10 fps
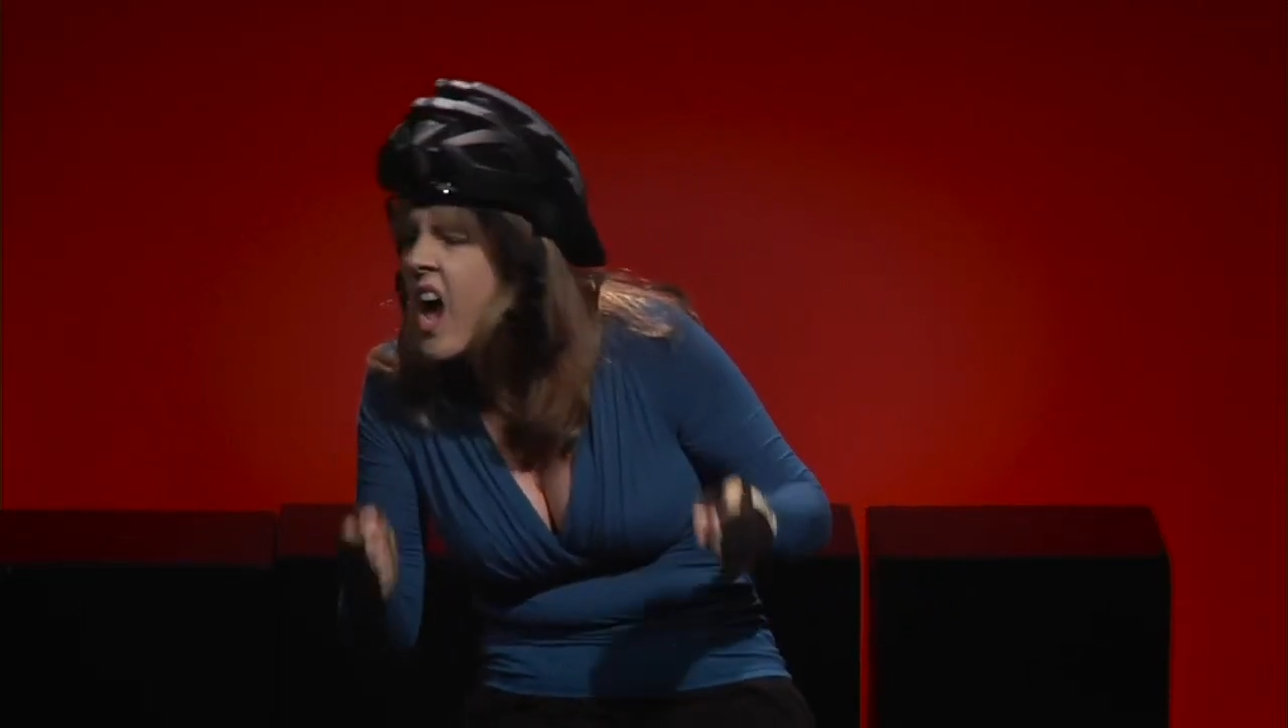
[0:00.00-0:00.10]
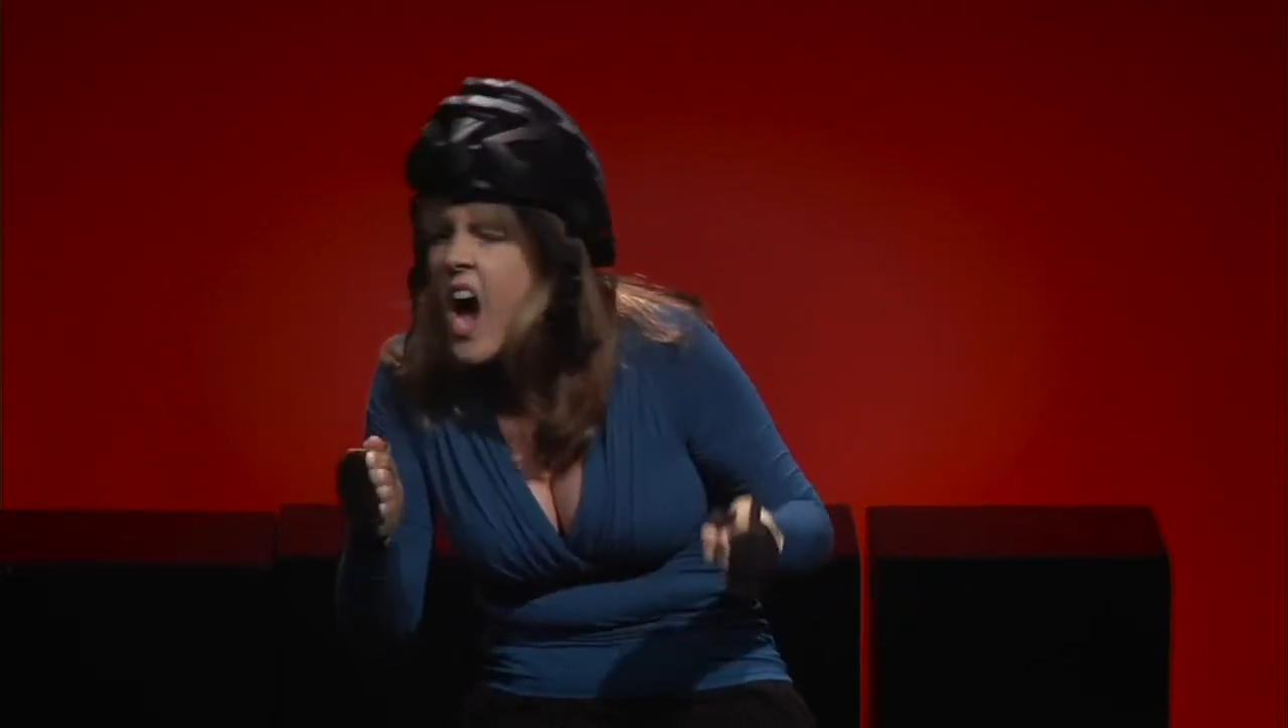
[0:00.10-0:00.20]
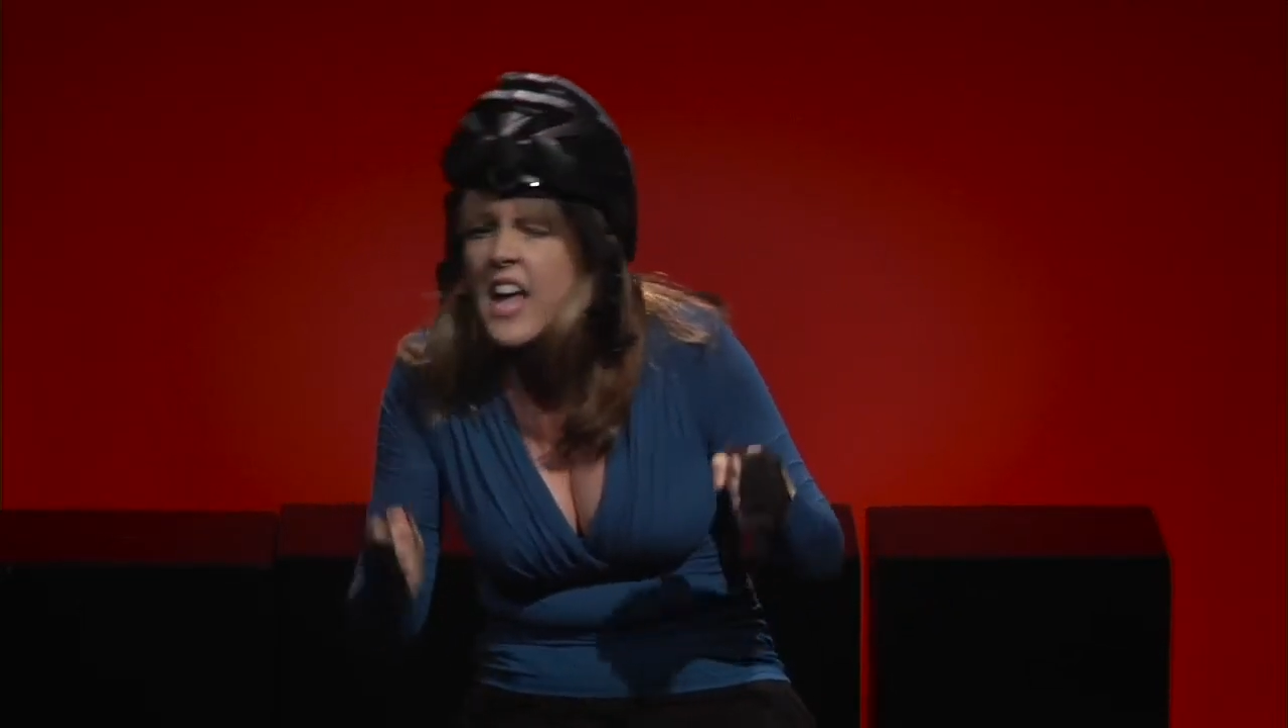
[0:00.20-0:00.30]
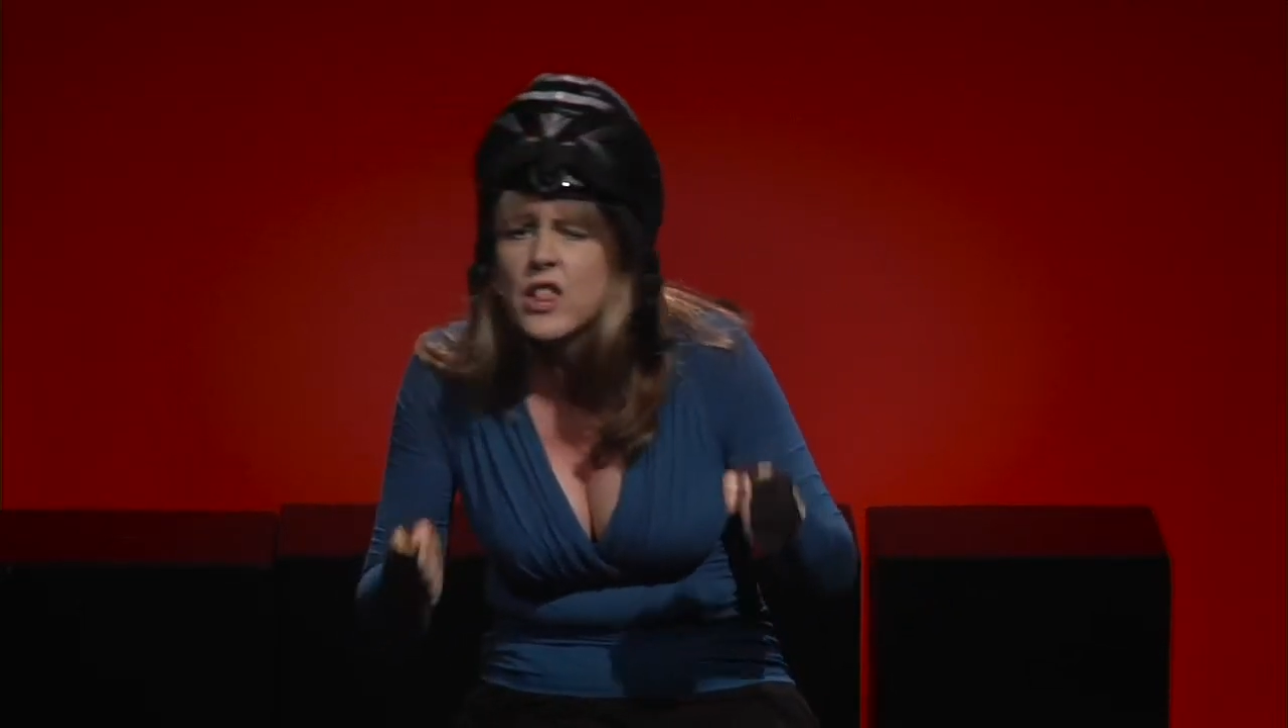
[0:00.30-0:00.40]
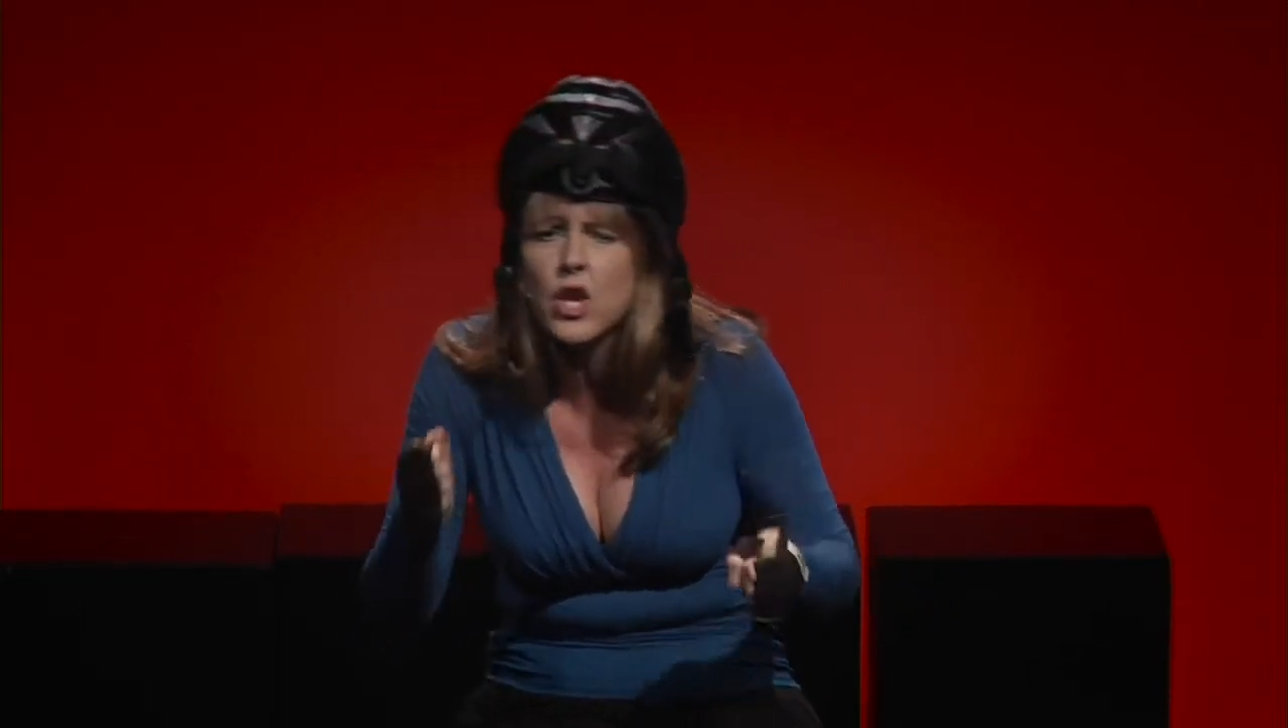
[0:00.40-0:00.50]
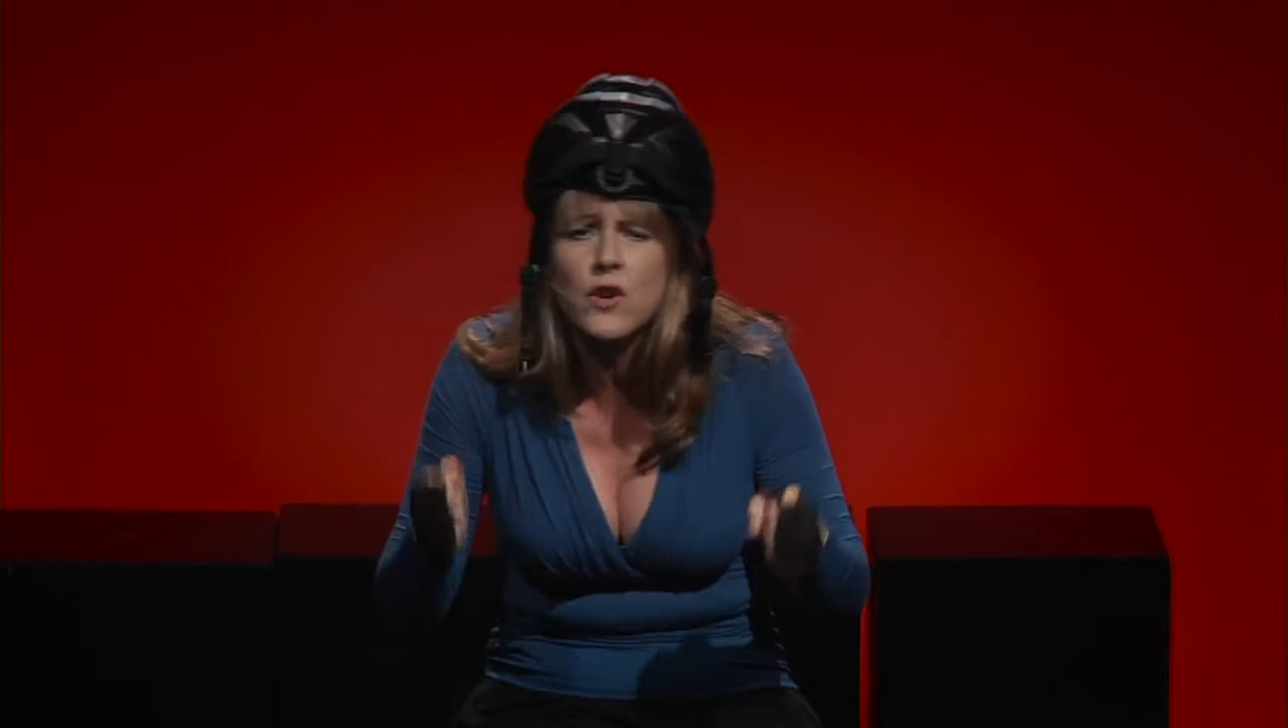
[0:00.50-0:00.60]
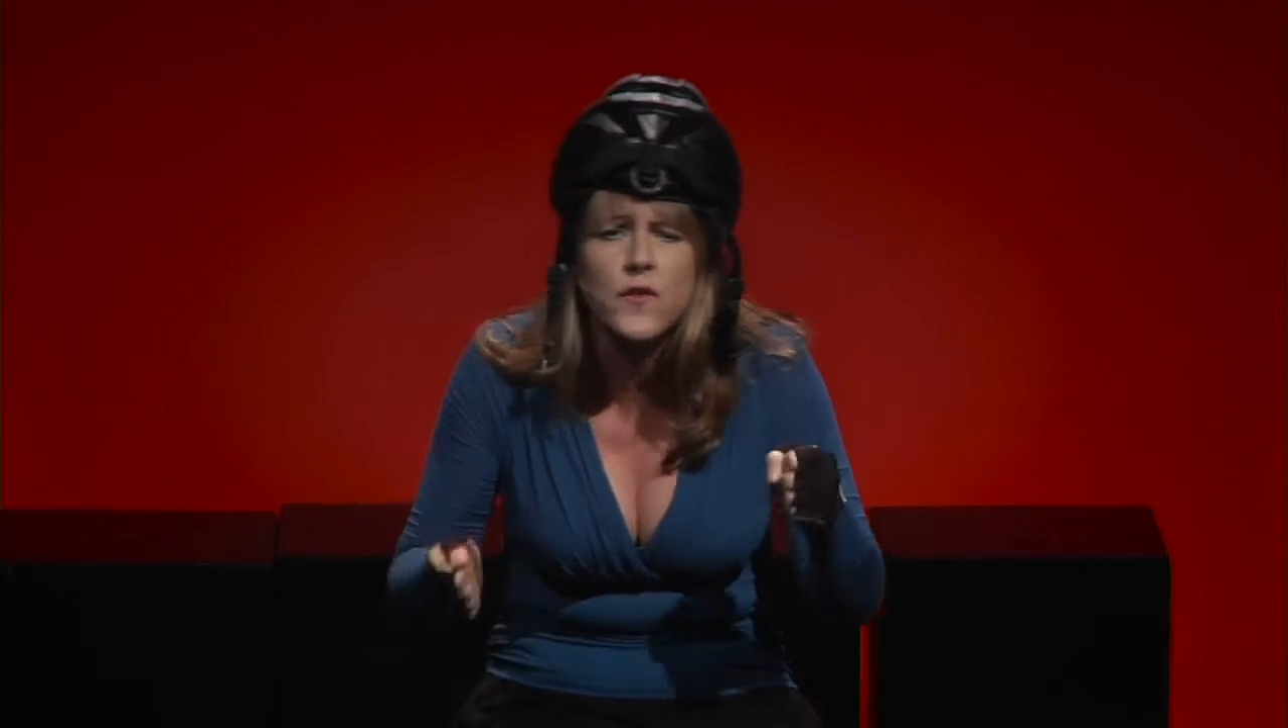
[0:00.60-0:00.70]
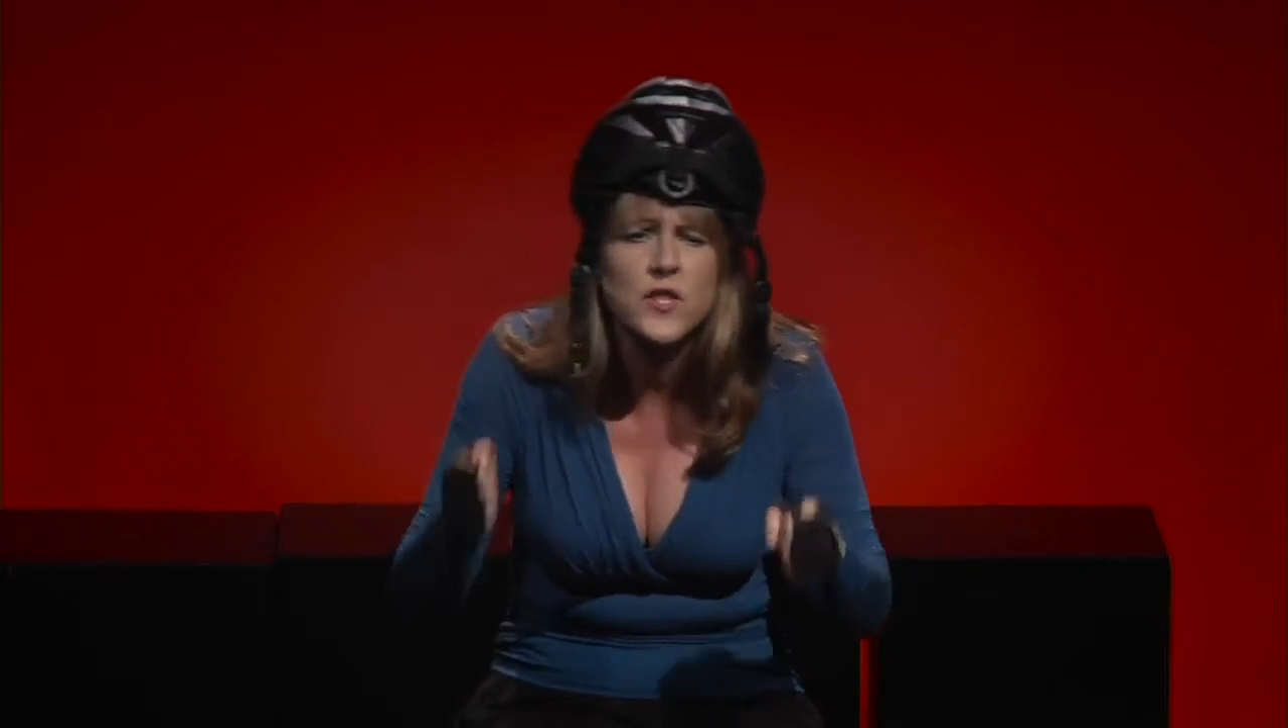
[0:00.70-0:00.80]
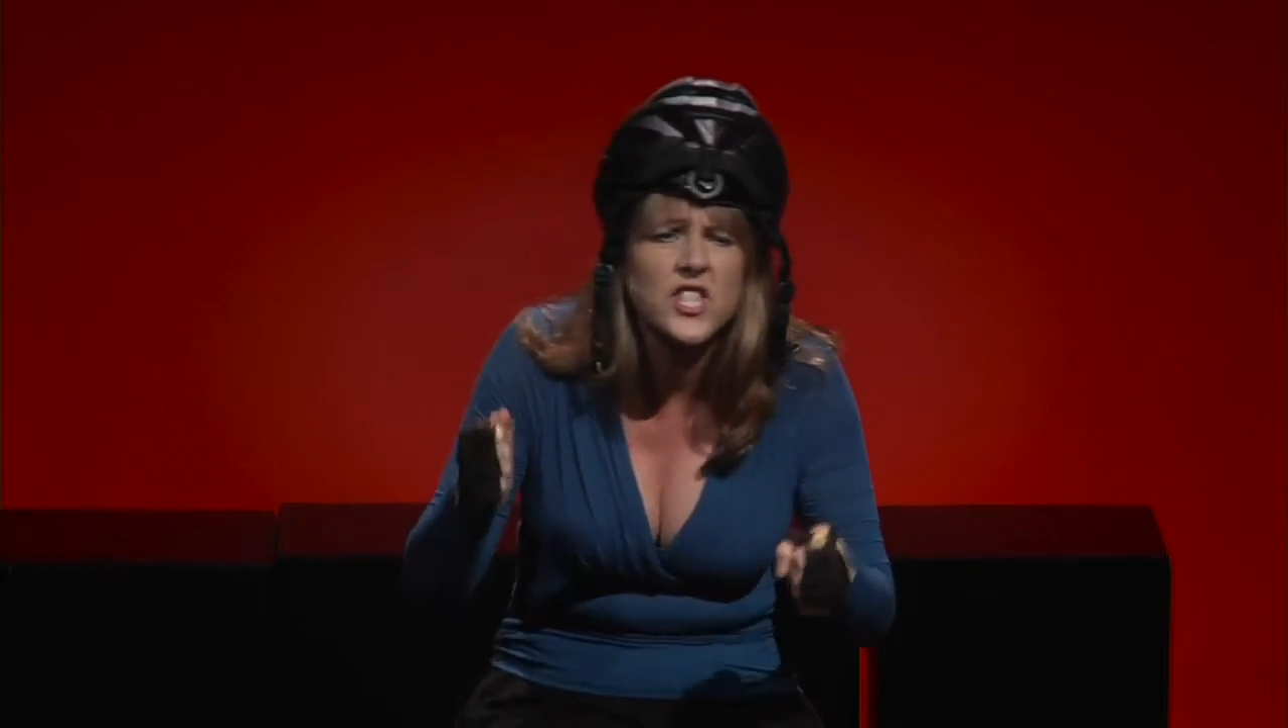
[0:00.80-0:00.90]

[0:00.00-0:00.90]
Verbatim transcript: I look for